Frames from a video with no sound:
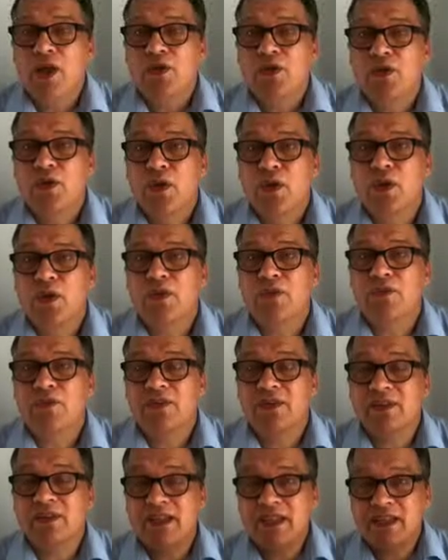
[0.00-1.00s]
So
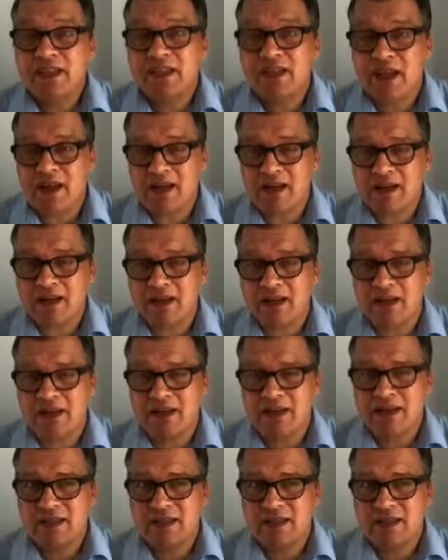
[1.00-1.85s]
this center